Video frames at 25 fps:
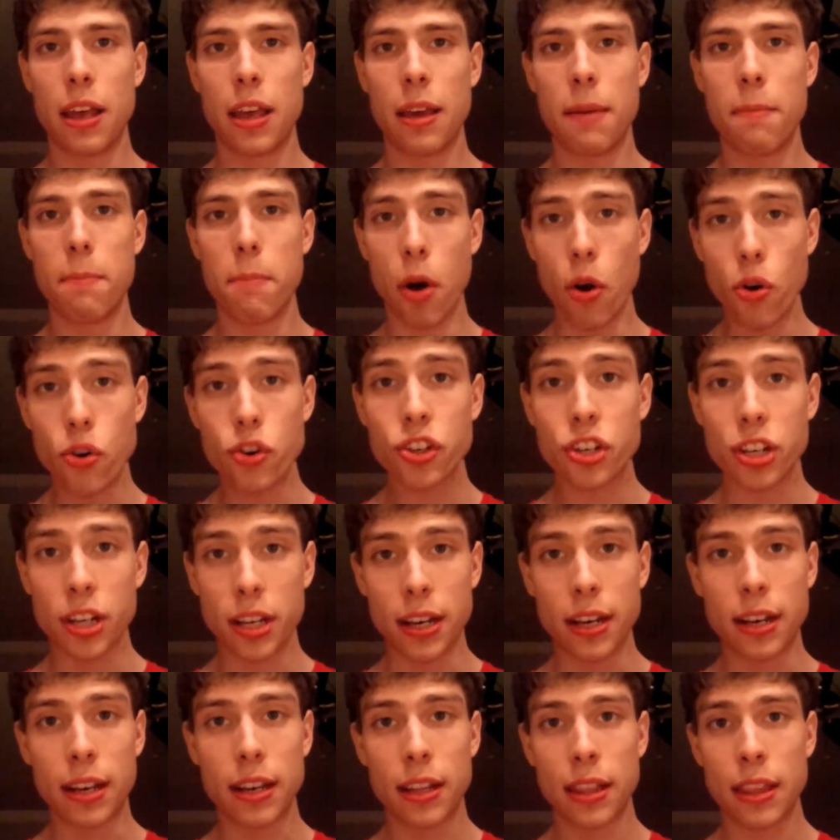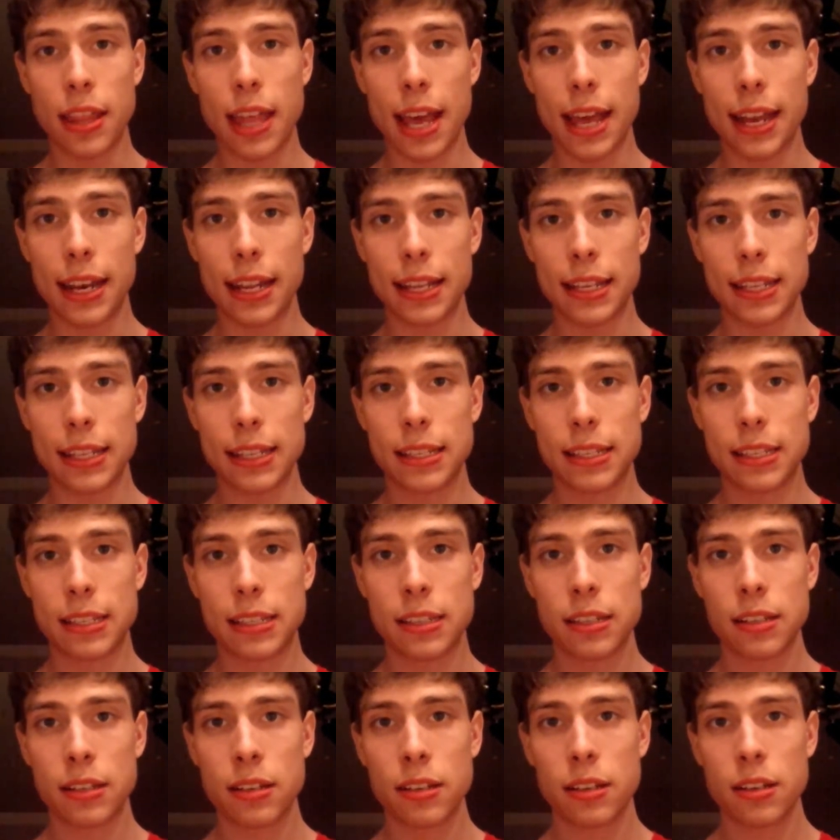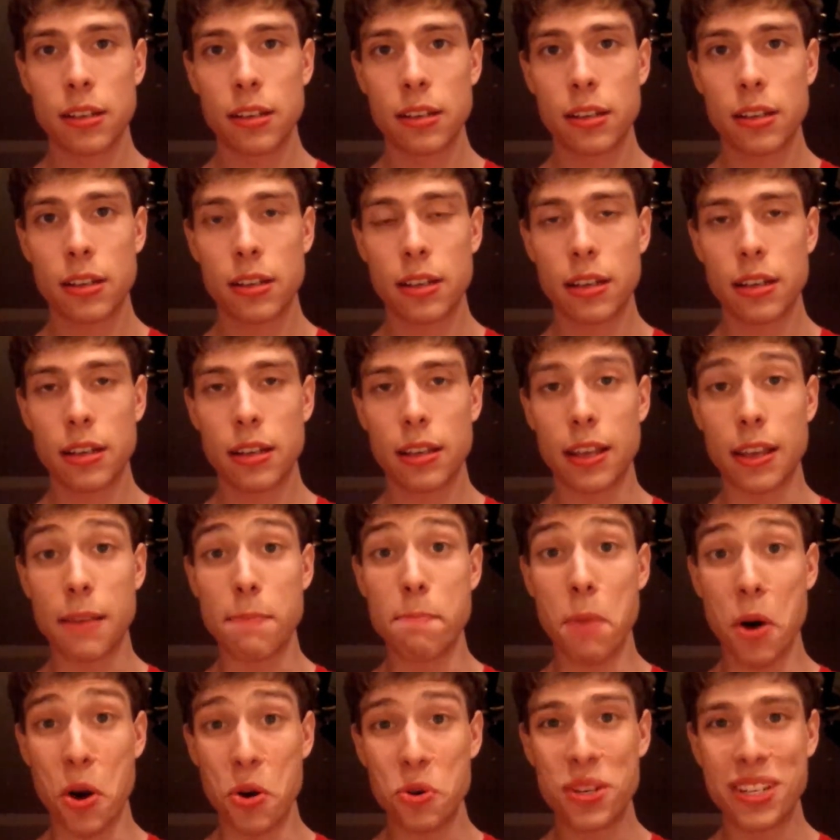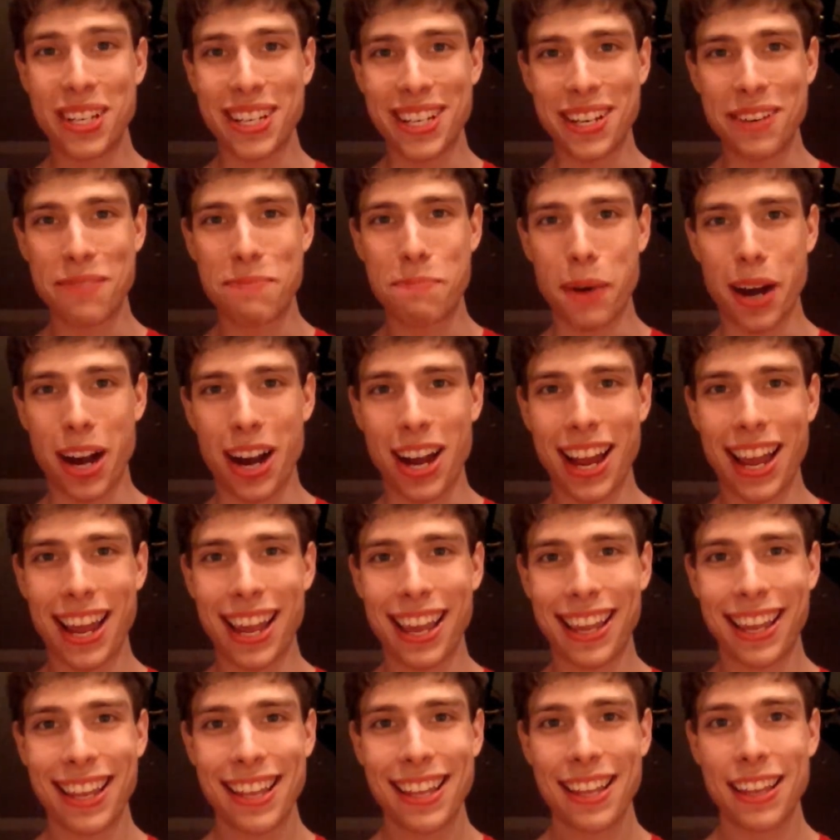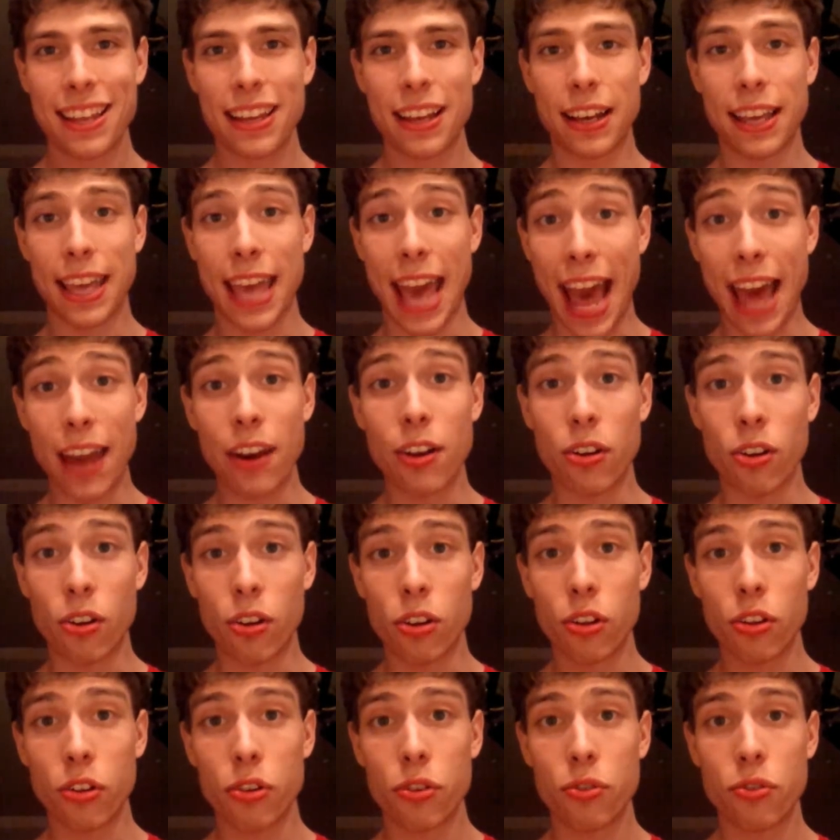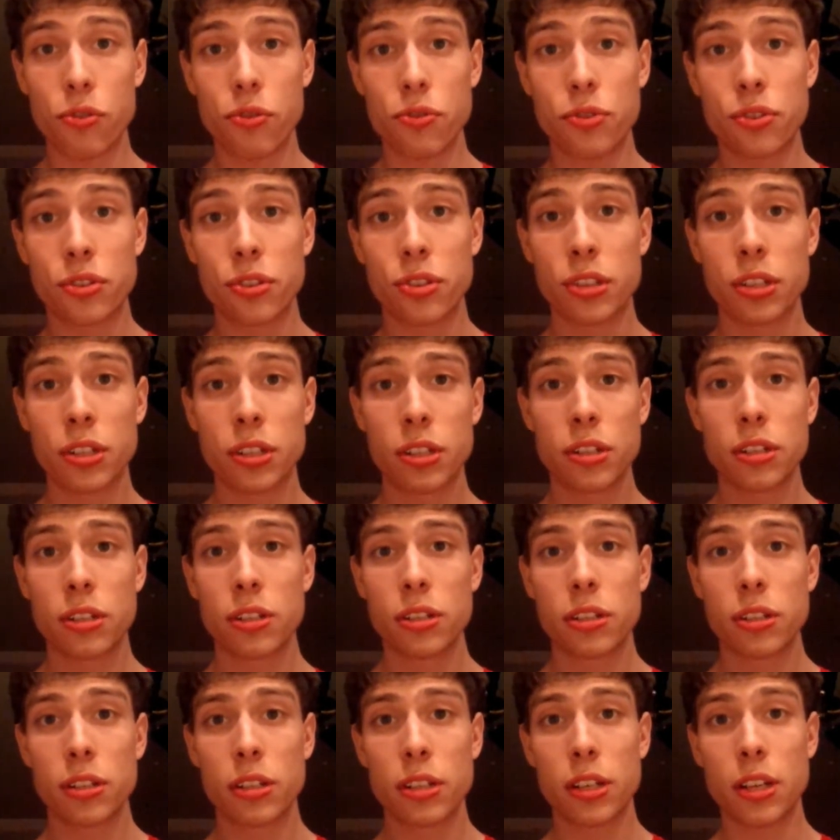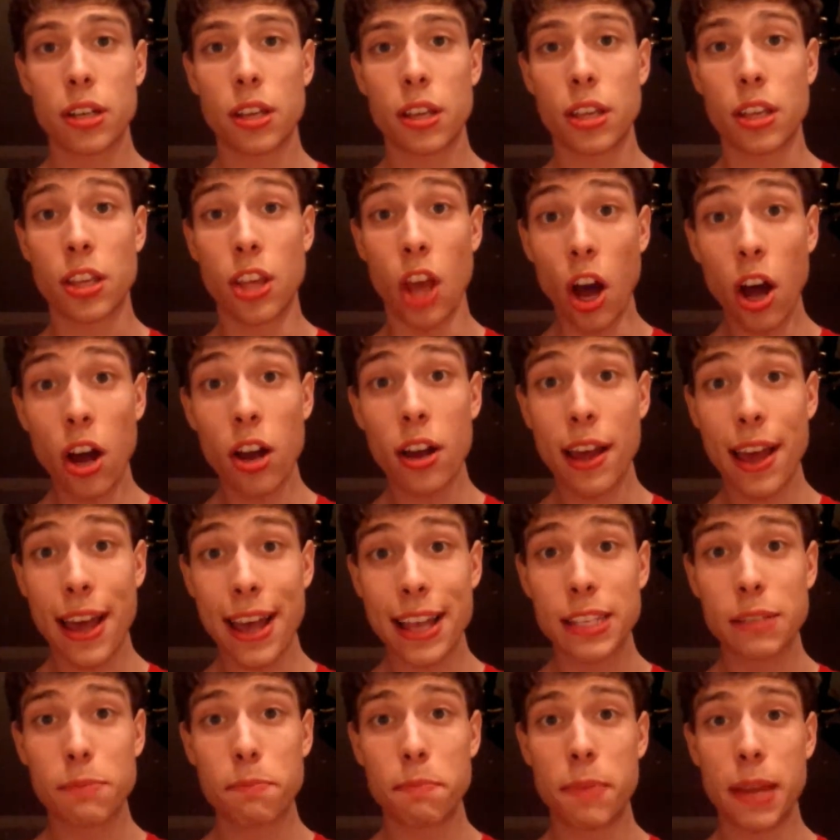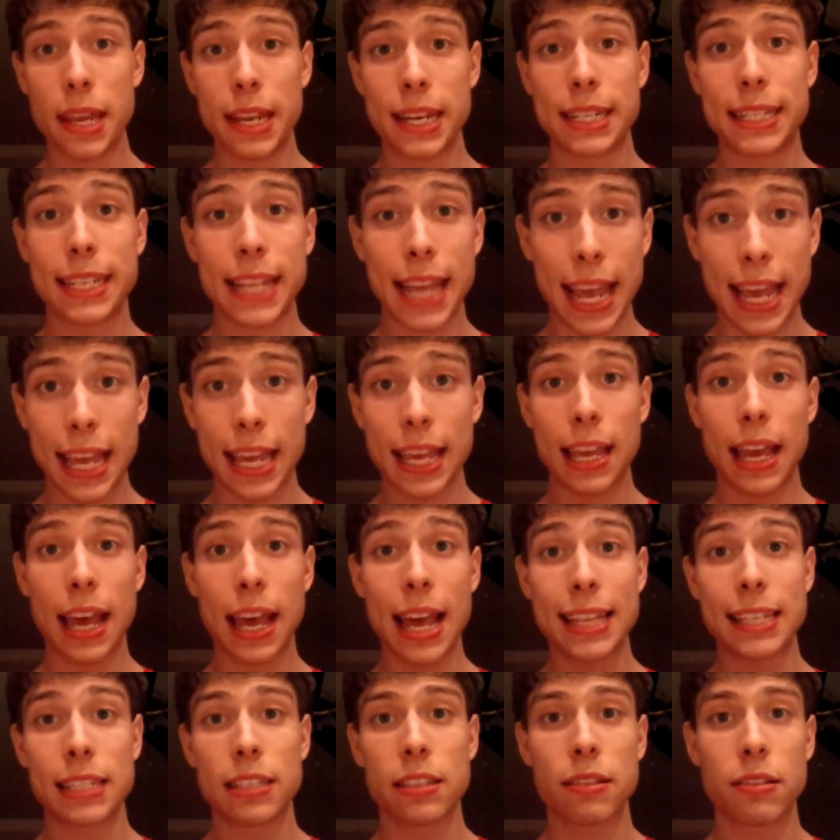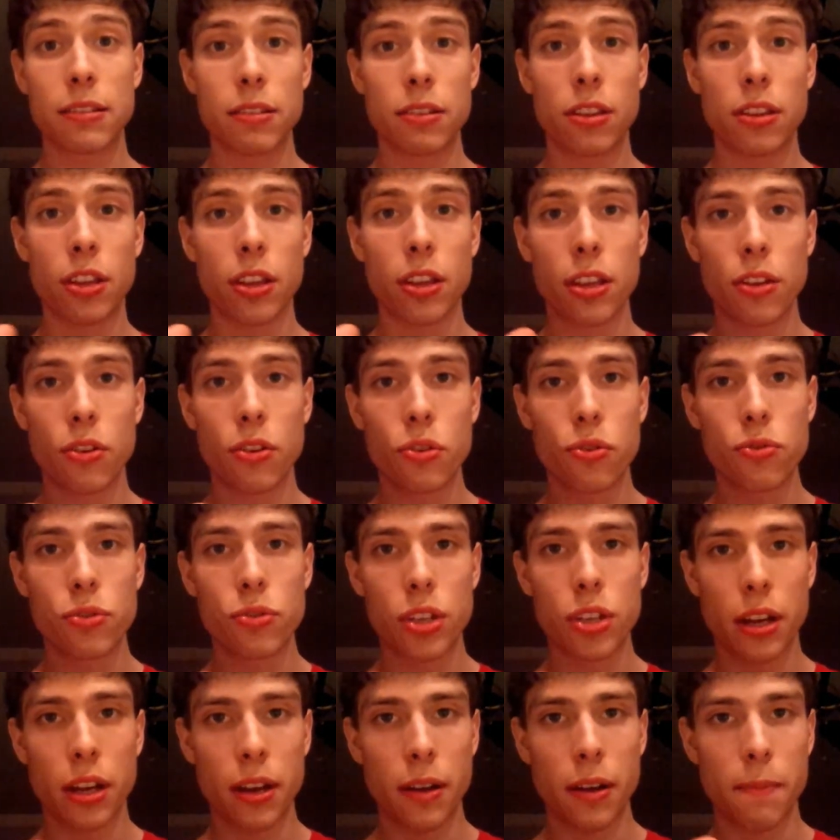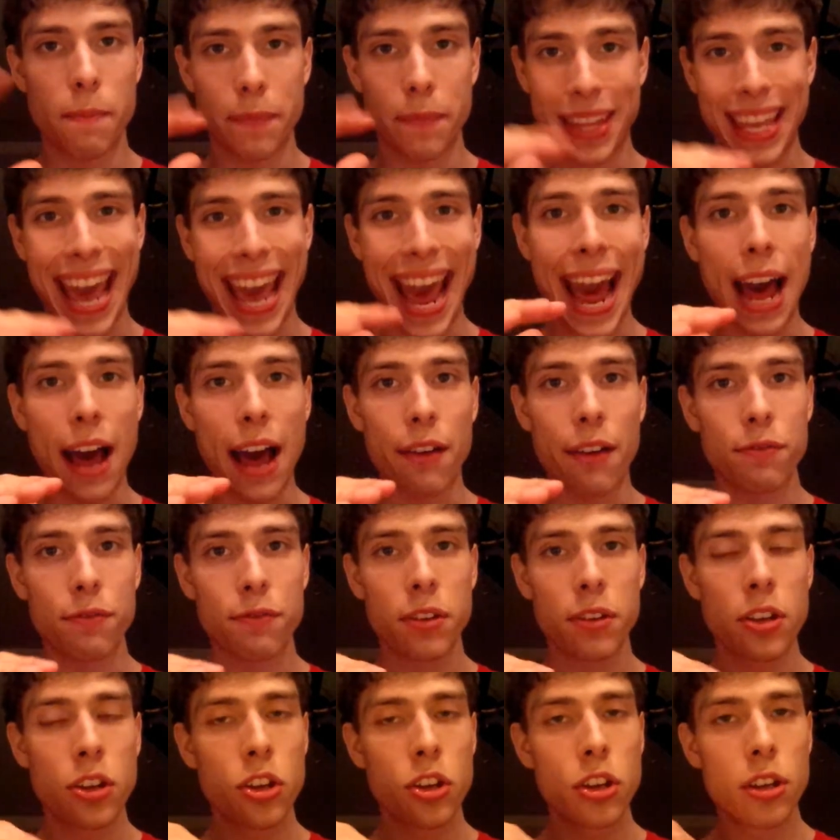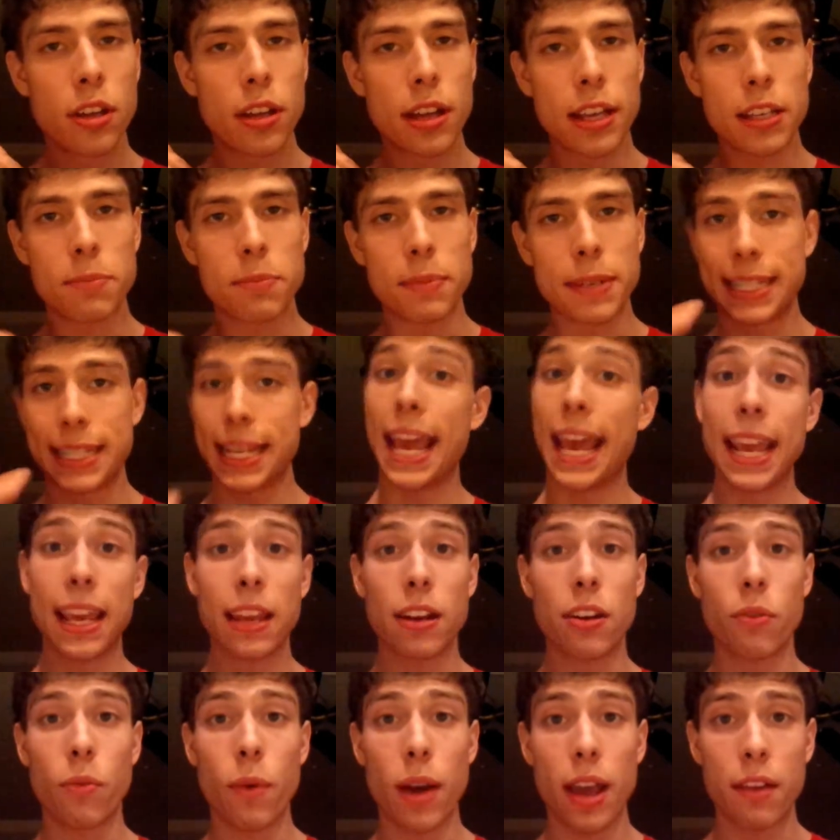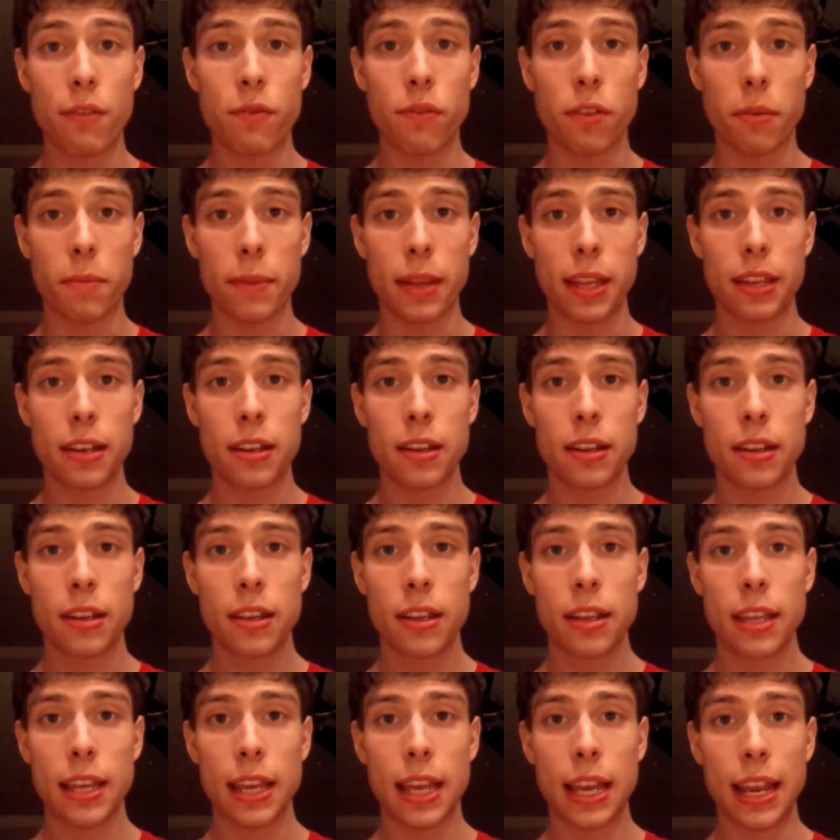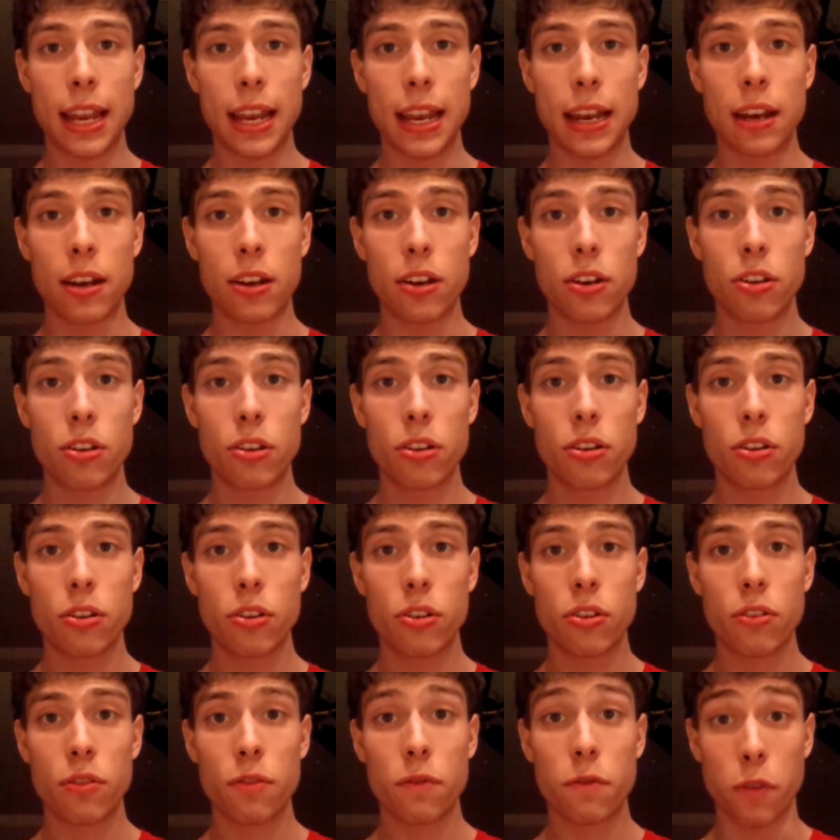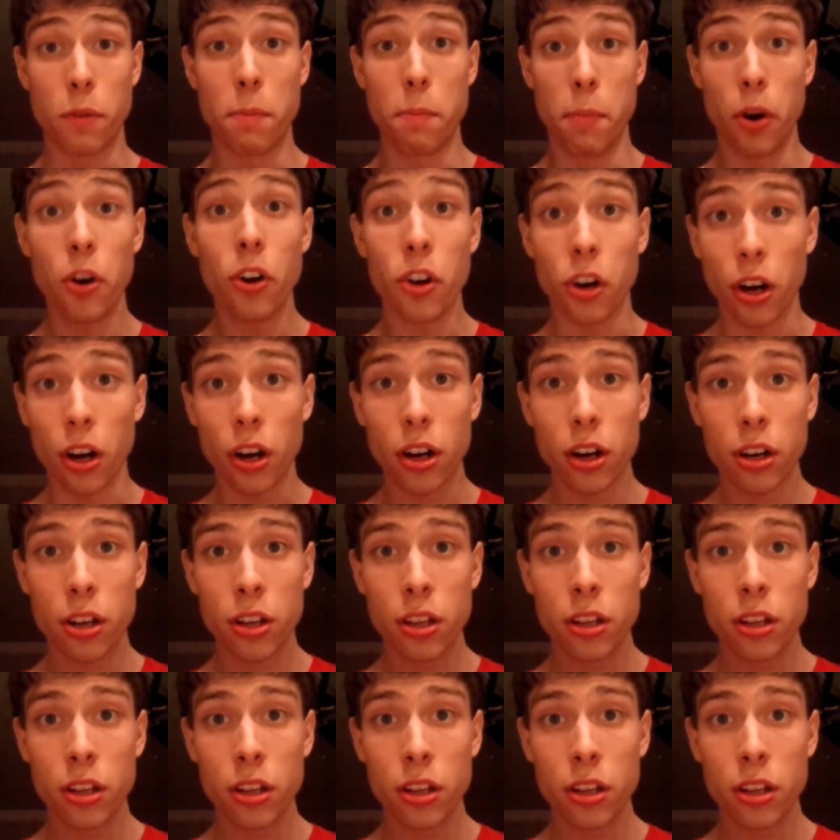emotion that is emoted by cattle whose young has been whose calf has been taken away from it, and for murder.